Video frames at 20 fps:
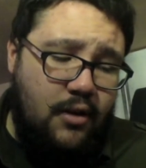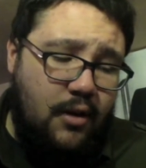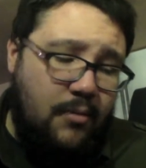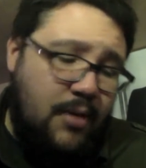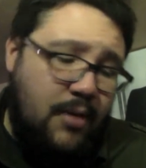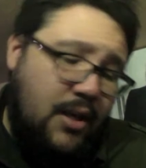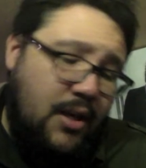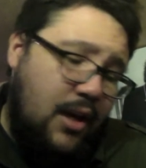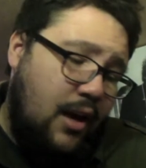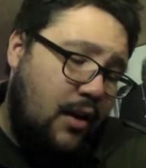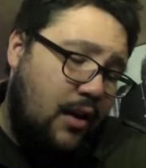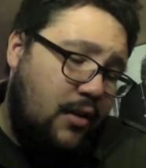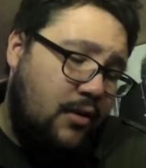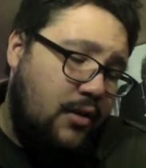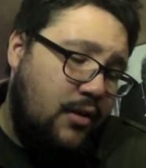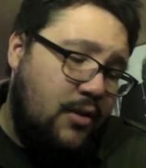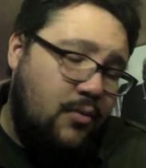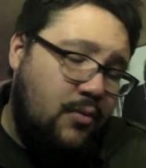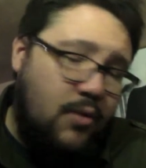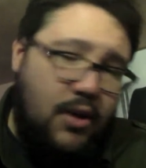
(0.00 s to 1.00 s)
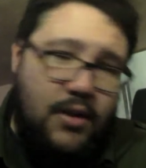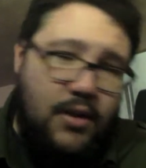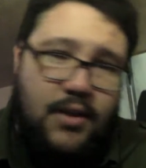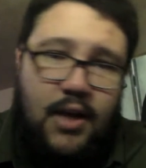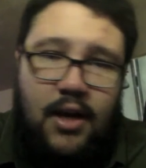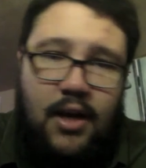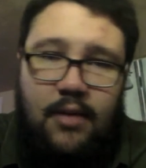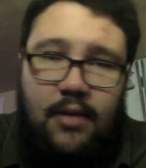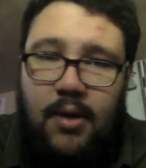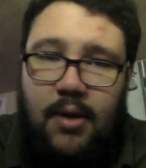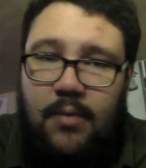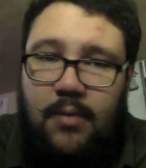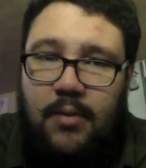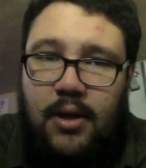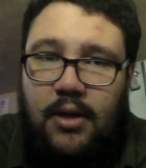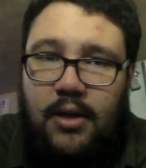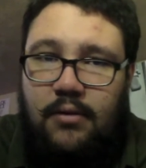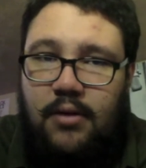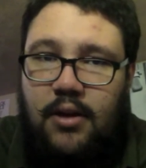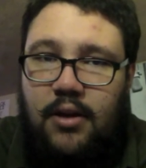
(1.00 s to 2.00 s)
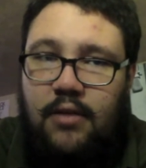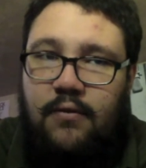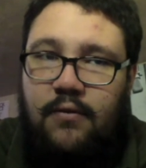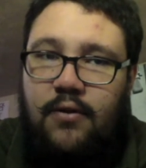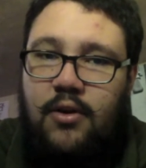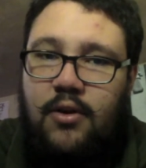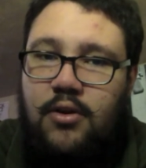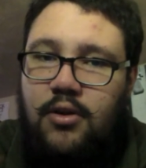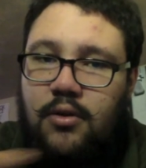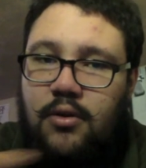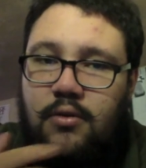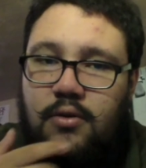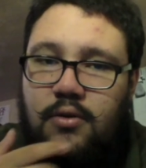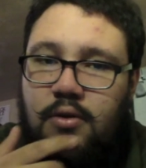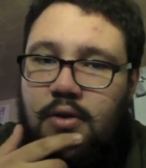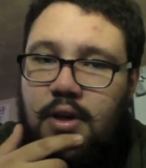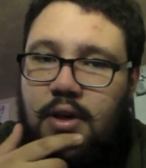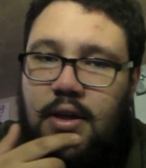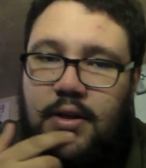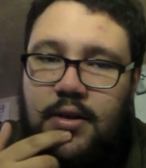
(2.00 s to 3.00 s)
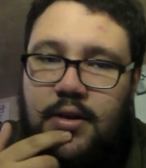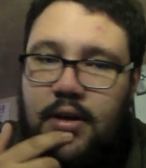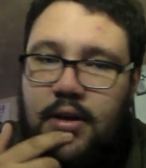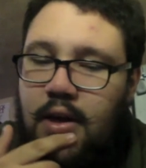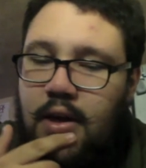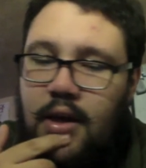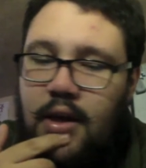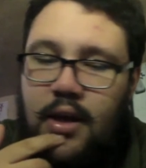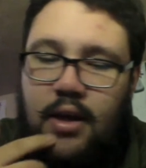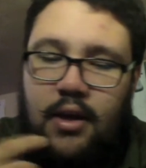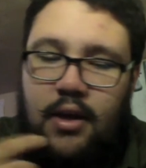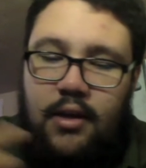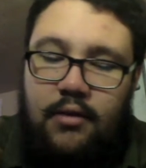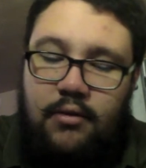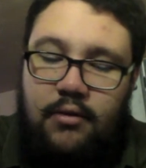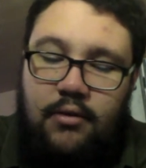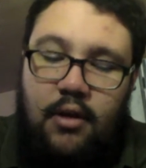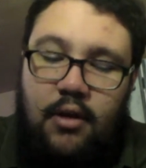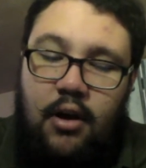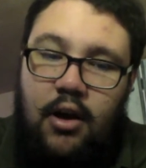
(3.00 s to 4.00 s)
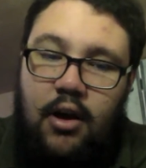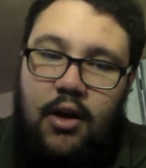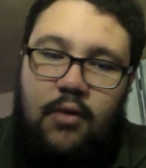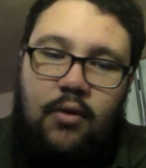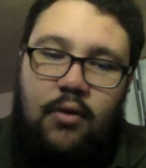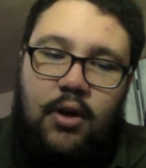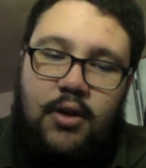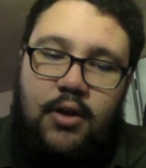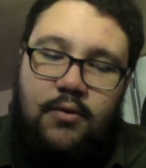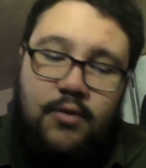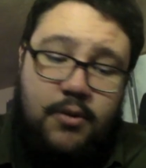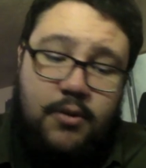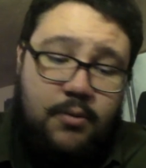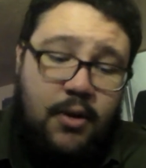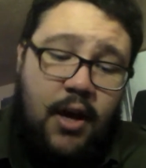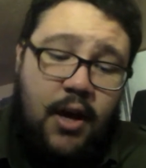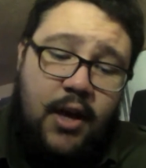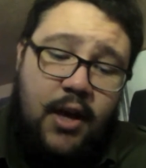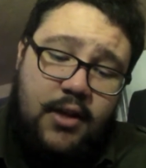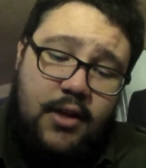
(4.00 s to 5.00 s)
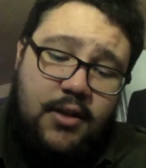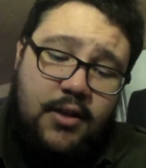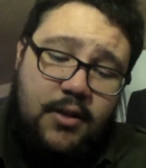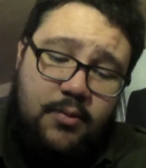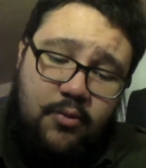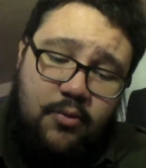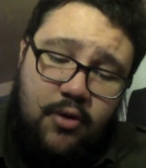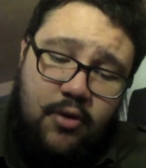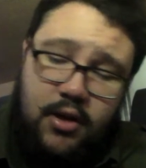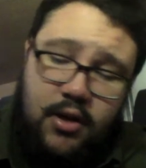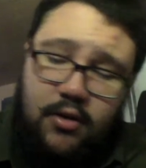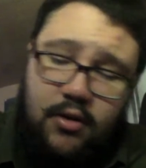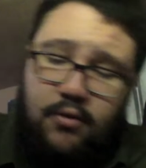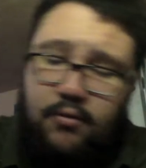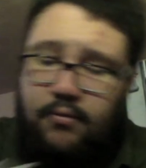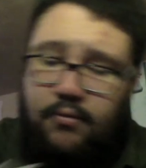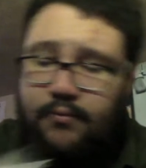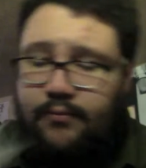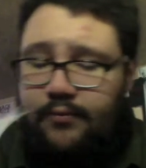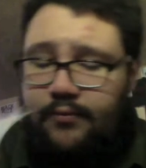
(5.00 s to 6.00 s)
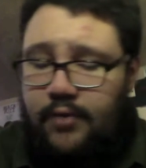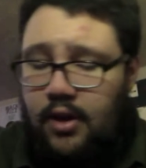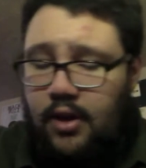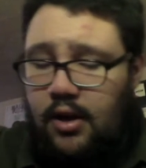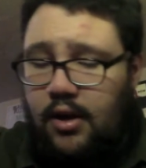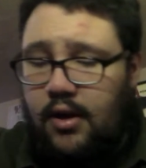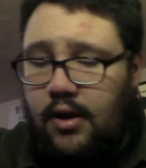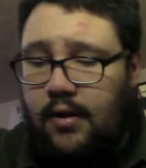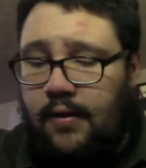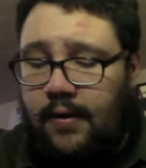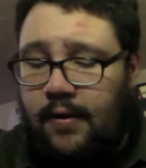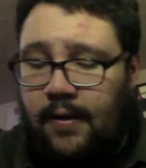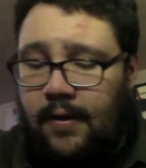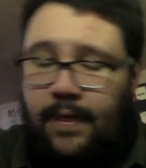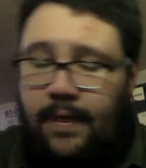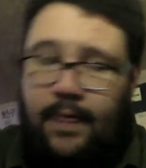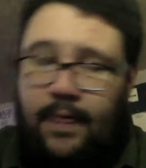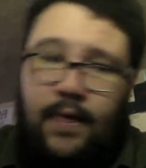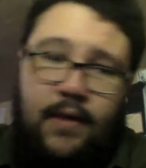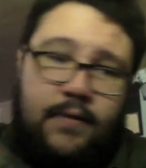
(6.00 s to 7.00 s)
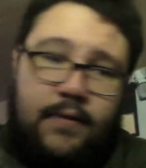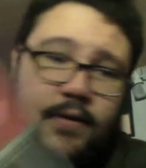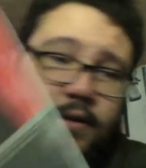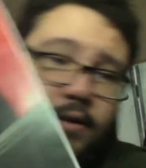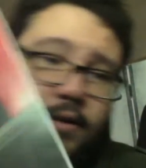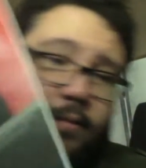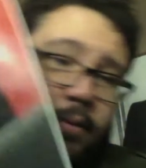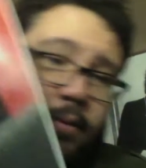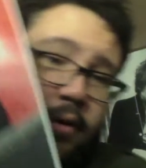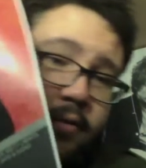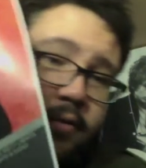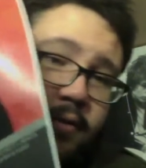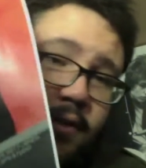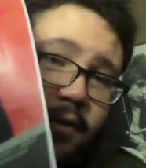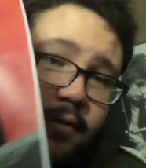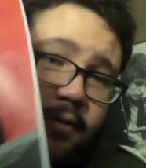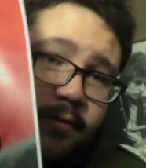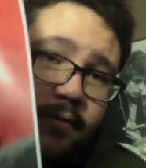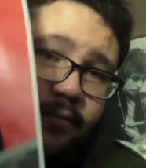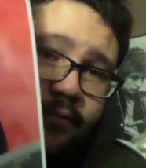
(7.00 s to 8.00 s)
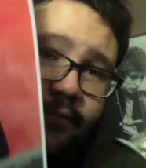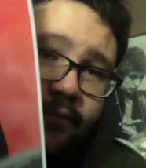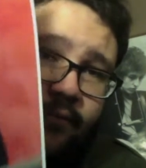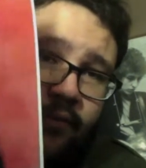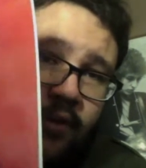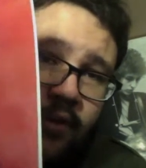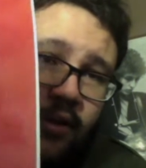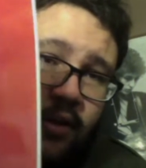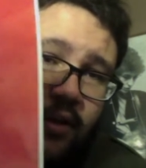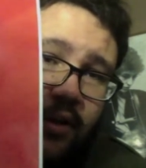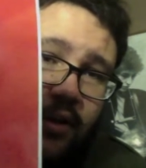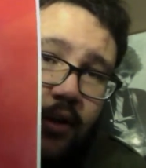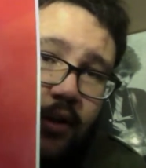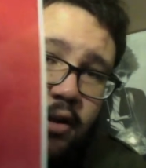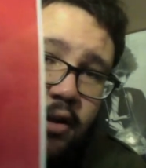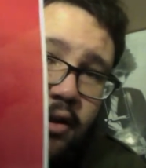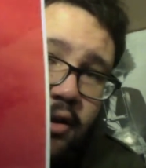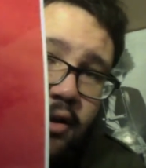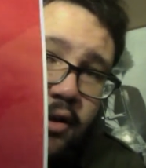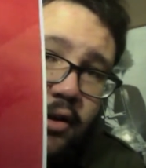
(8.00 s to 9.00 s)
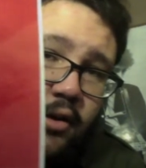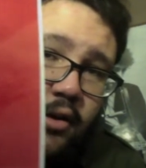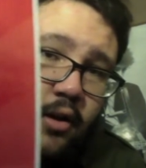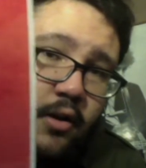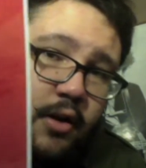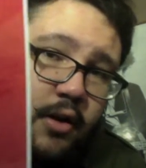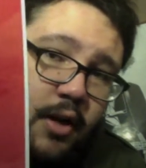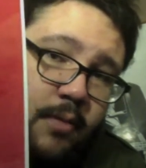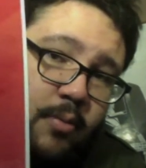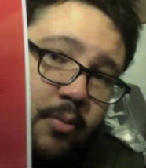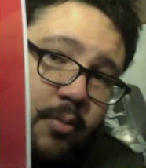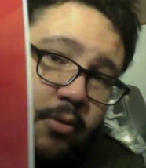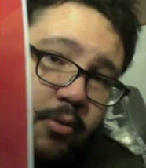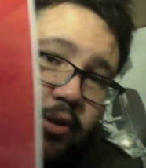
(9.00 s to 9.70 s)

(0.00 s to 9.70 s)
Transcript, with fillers: I mean, yeah, these 1 of 10. Maybe in the future they'll do these higher quality ones. But hey, this is pretty cool. Uh, this is the poster. Codename